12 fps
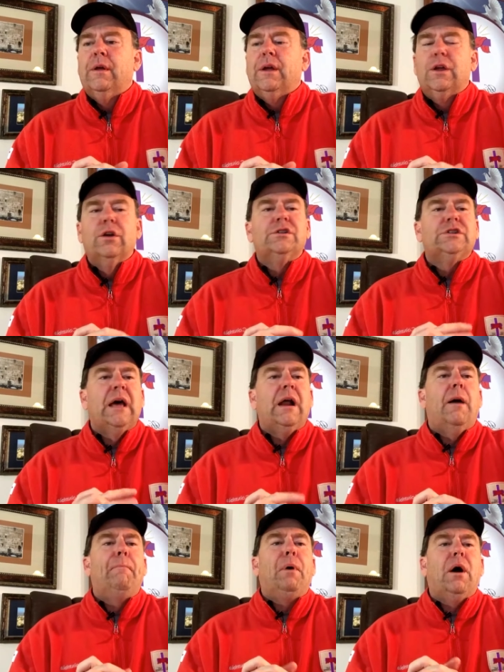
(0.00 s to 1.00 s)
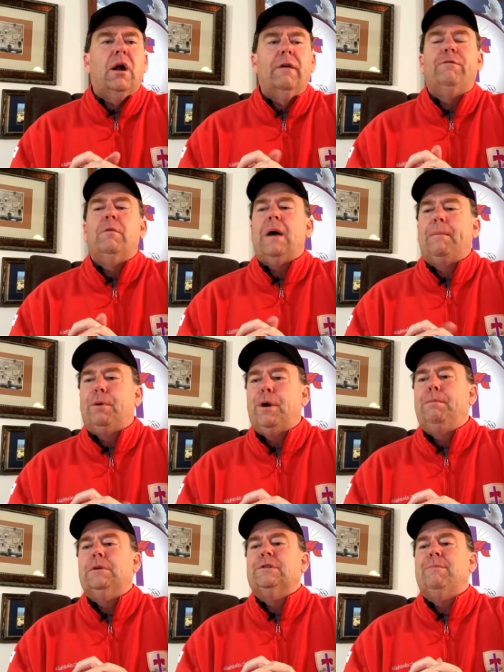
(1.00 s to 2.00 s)
You're set apart for my
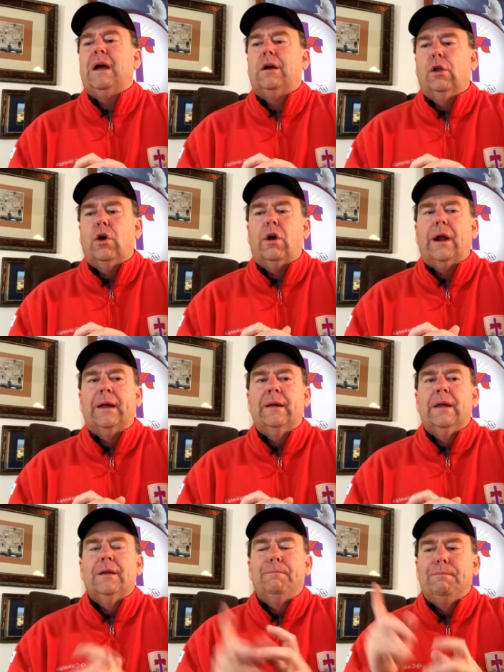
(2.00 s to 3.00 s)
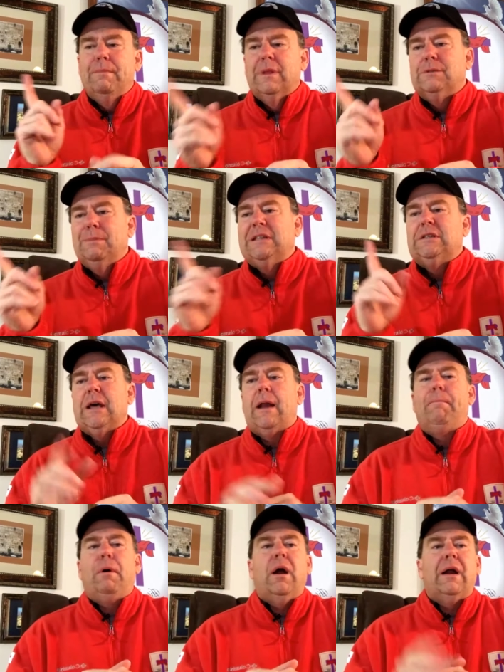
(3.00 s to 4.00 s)
purpose and my glory. Be set
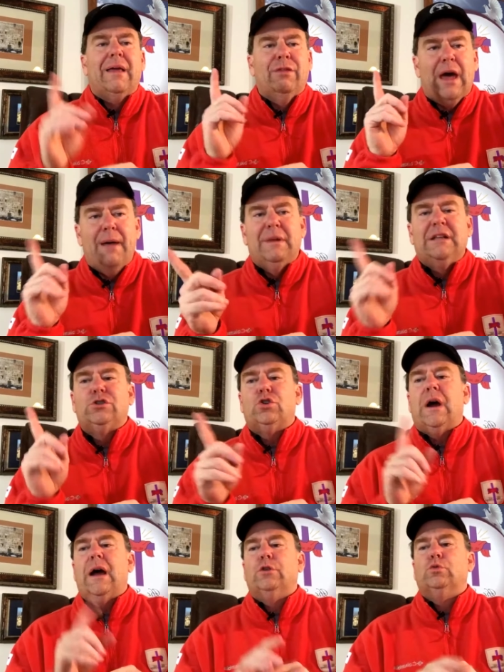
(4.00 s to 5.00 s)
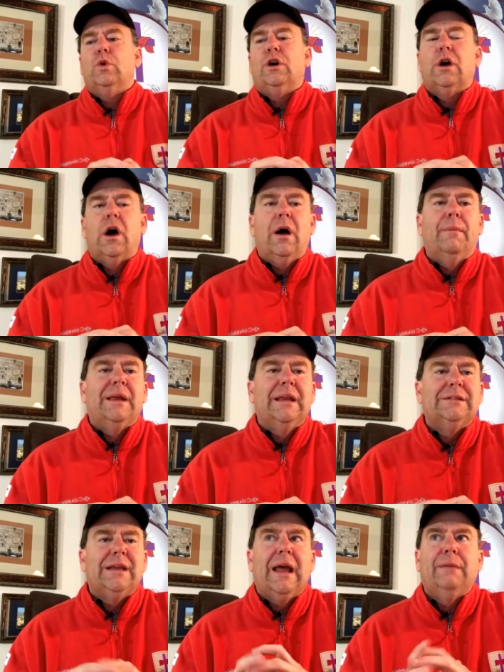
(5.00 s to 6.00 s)
apart. And that means trials will come in
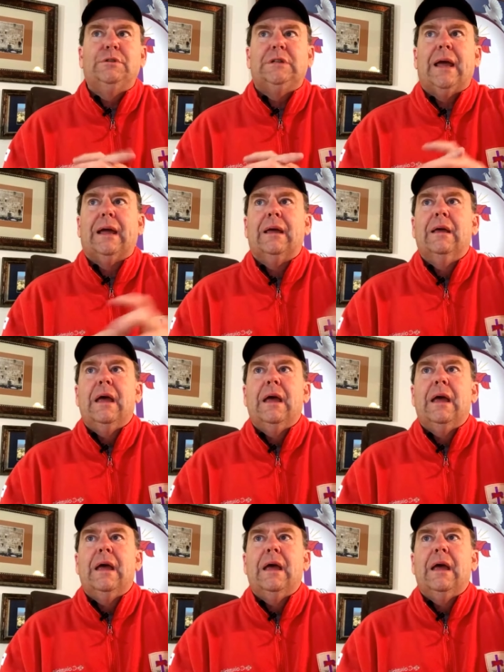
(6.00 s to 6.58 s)
his namesake.